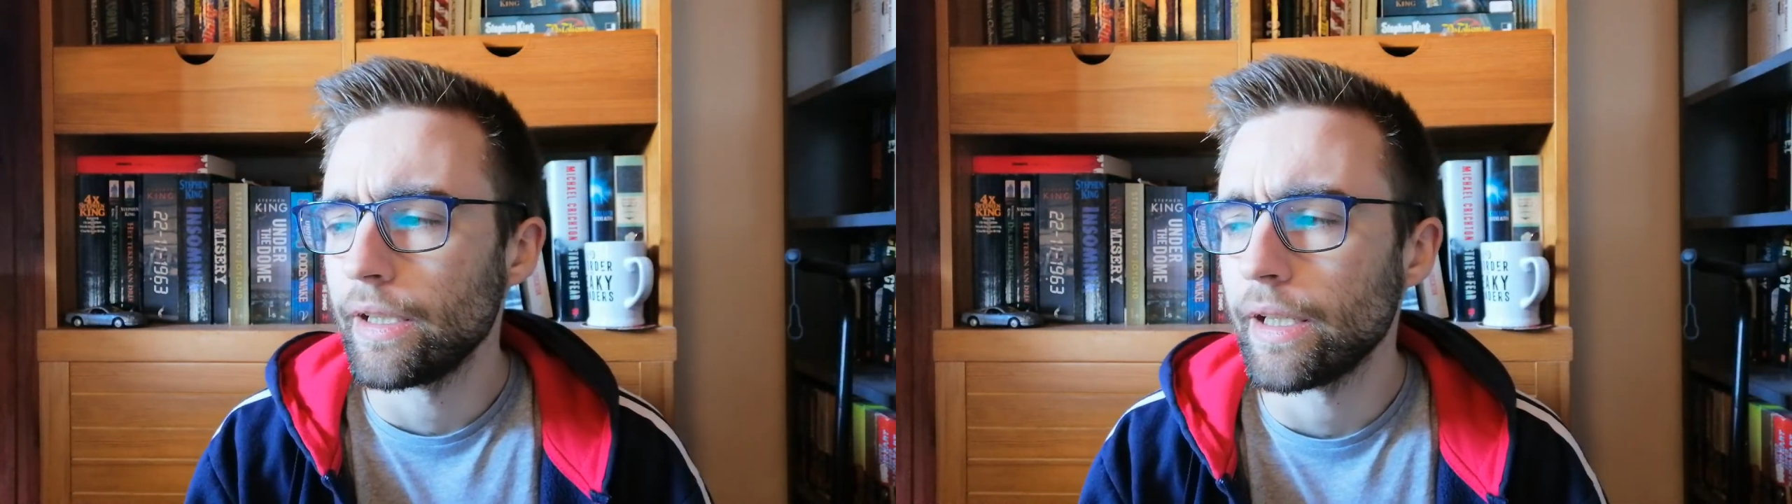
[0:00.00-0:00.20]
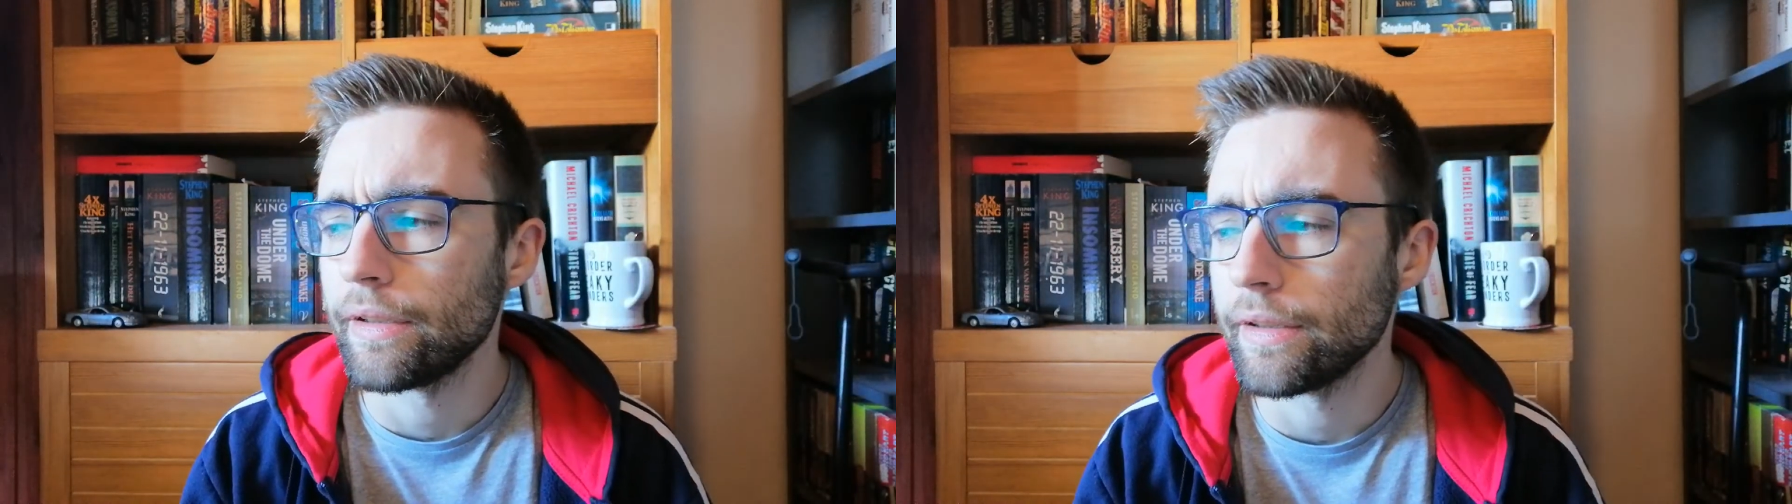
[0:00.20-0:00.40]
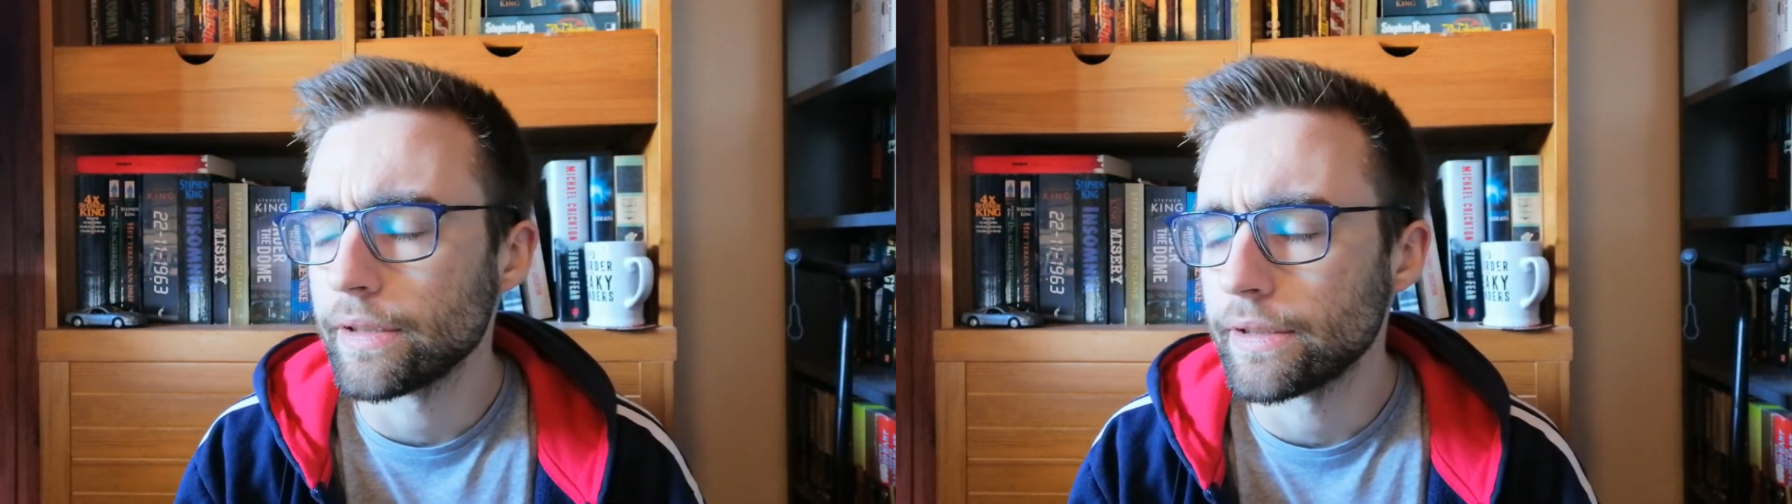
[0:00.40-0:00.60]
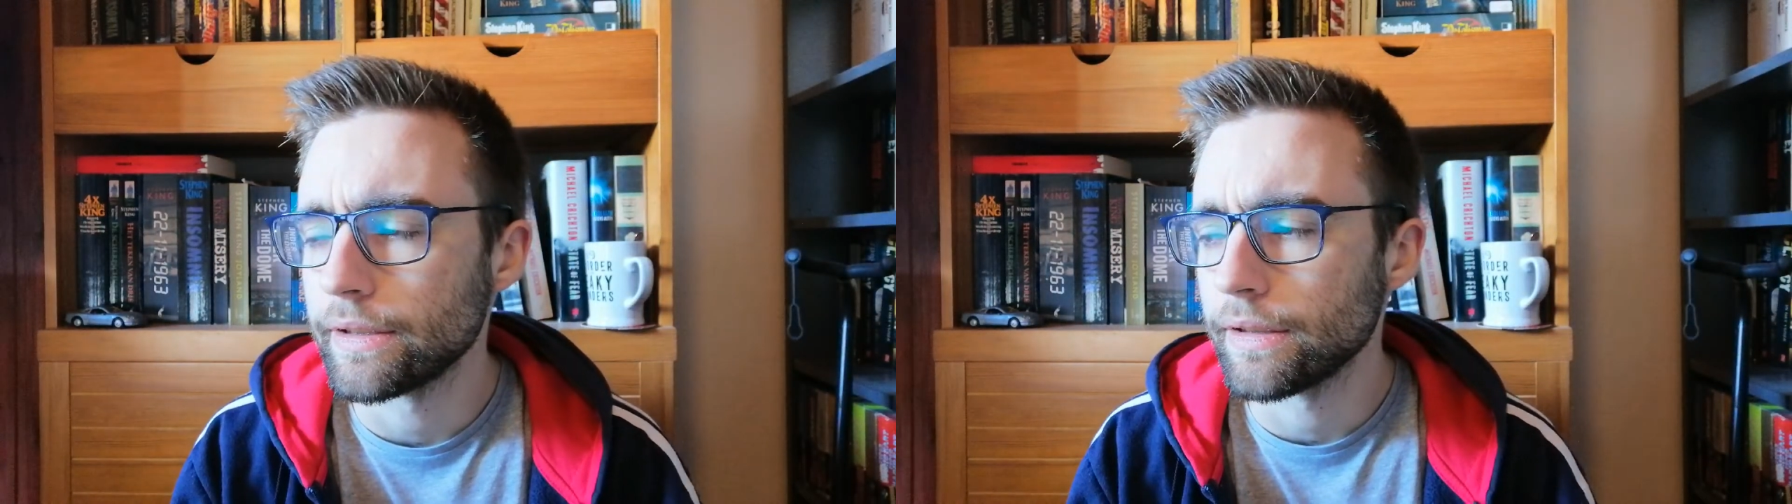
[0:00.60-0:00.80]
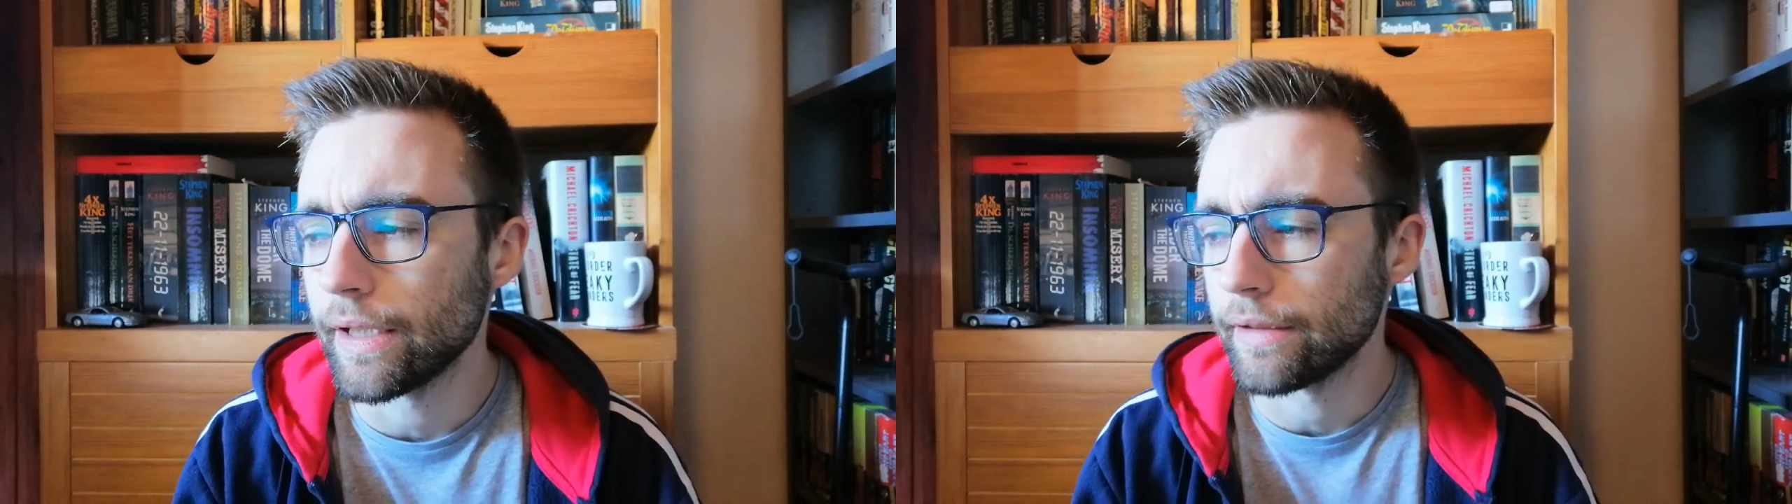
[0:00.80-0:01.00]
And there's
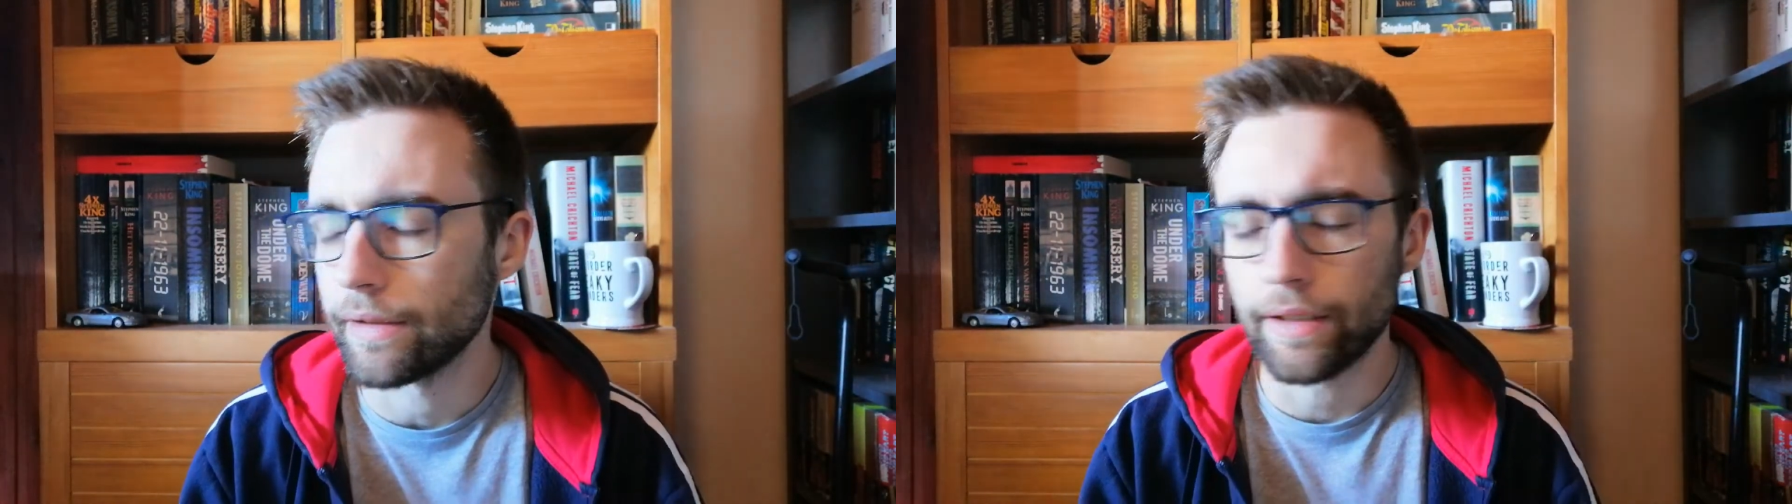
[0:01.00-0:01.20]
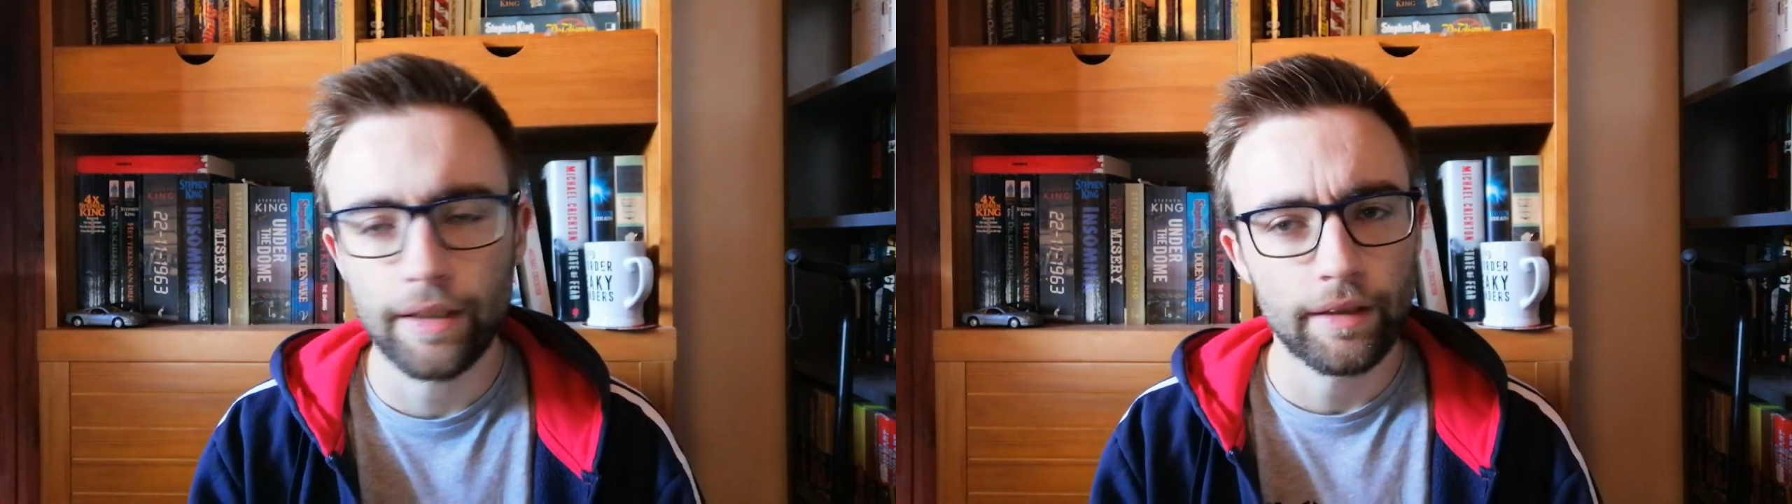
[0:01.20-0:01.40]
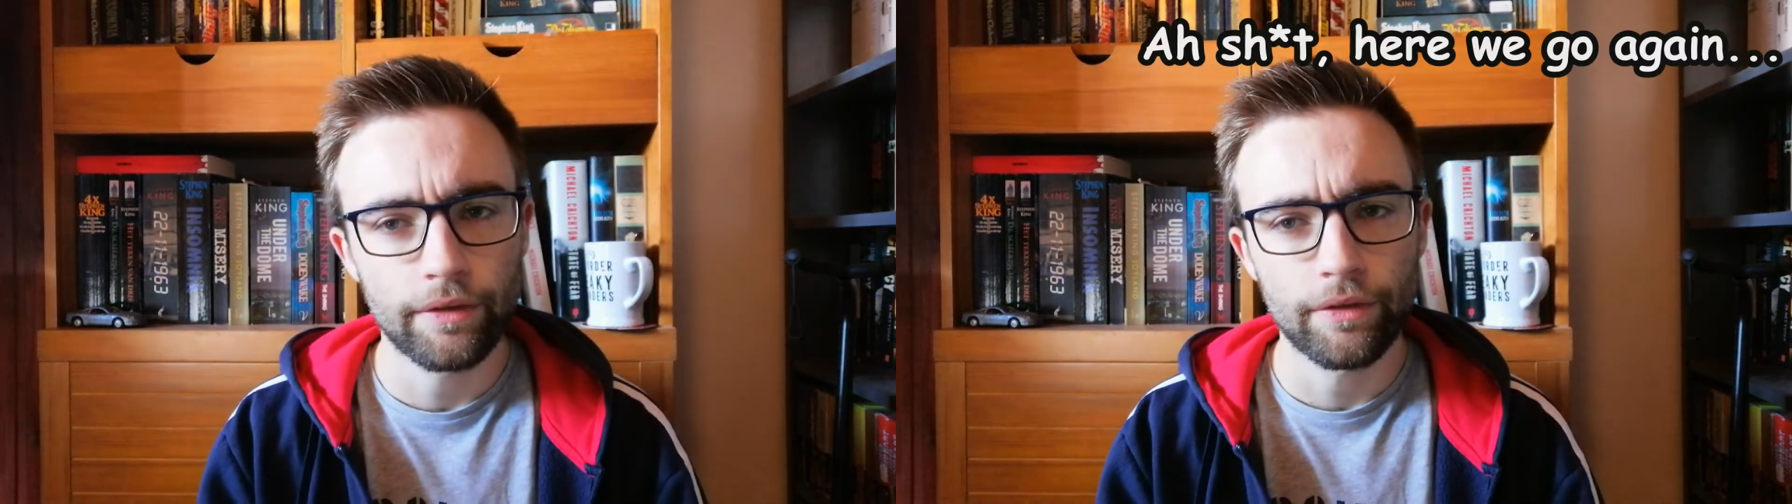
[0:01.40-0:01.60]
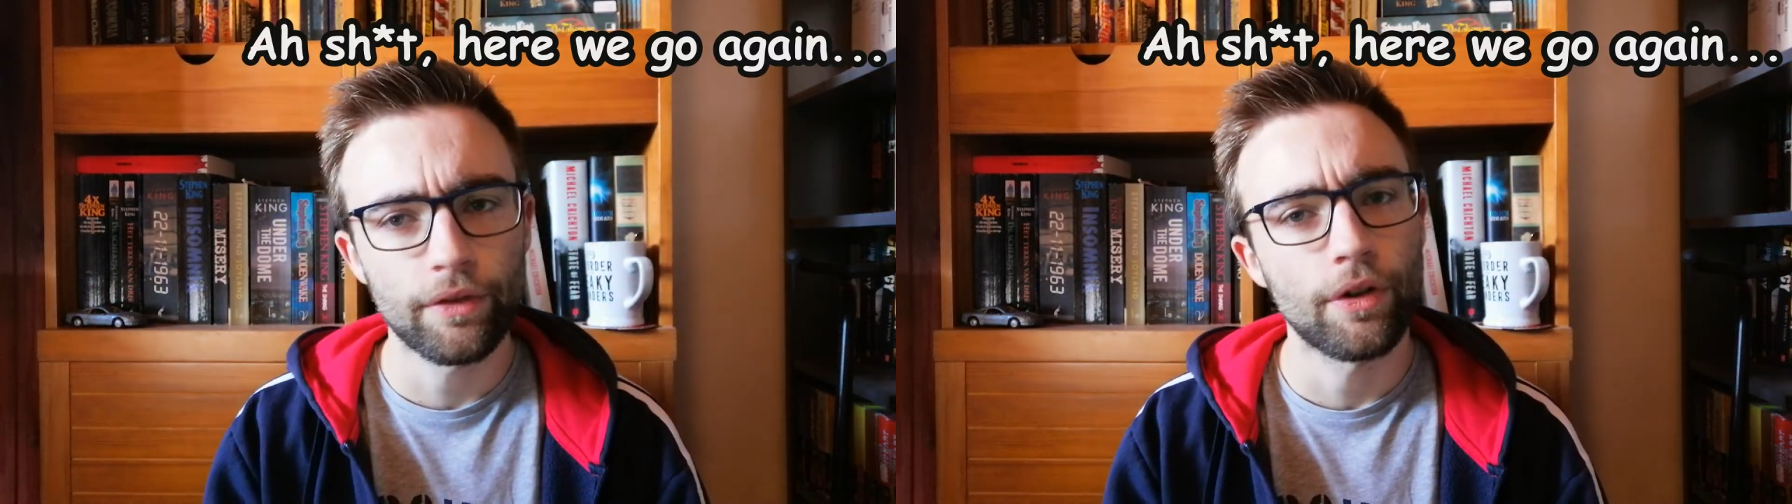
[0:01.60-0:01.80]
this like detective